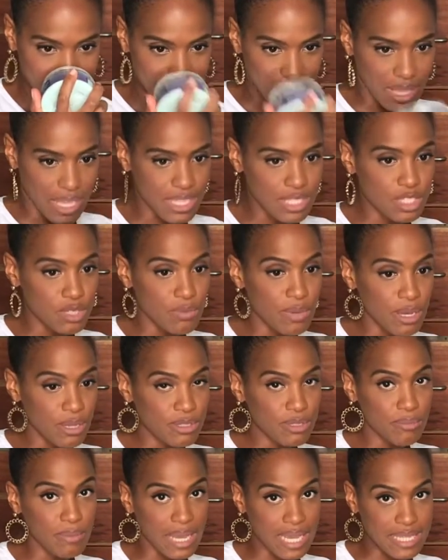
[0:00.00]
It
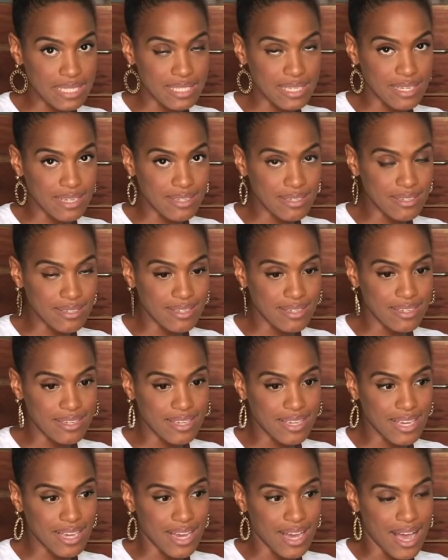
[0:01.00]
smells amazing.
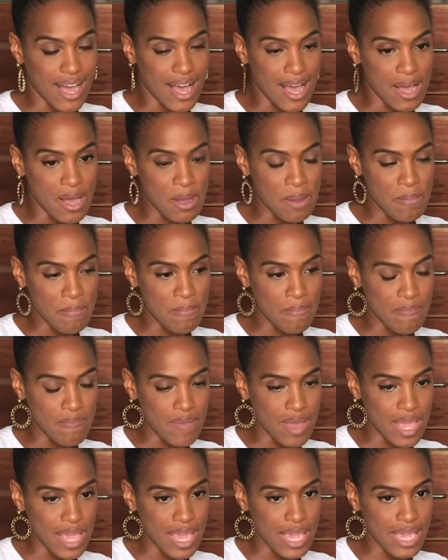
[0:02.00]

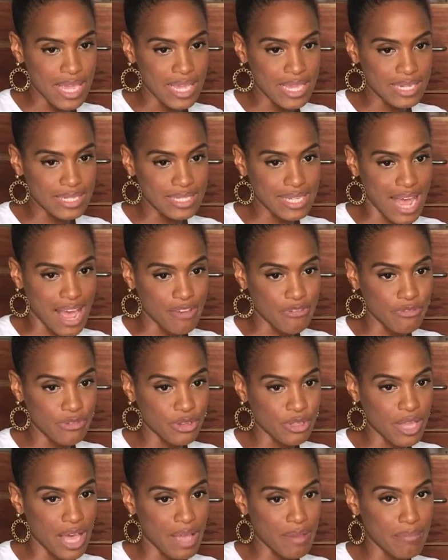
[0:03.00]
I
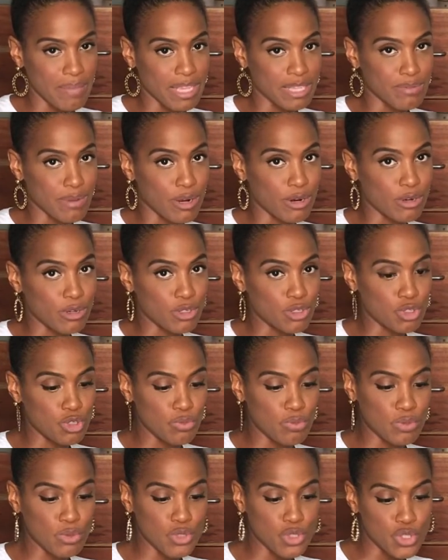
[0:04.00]
feel like makes my curls
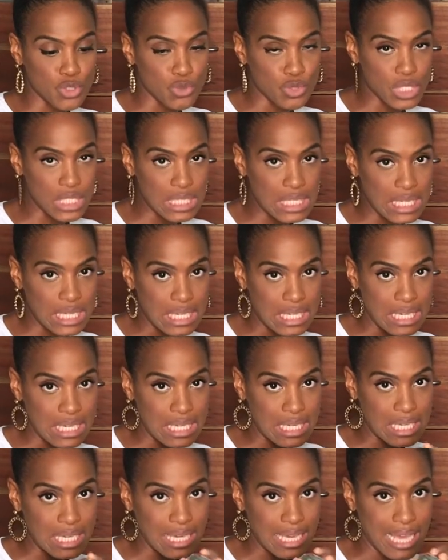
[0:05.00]
super
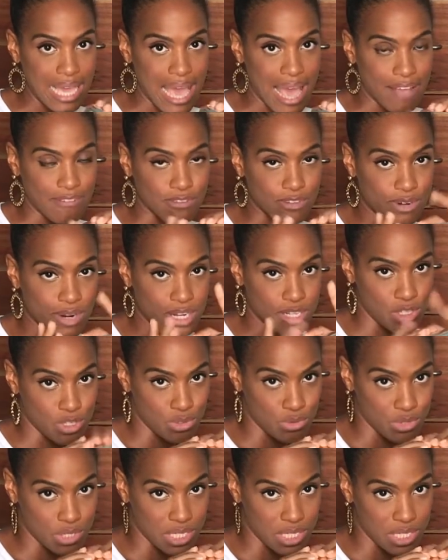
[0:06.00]
juicy after I use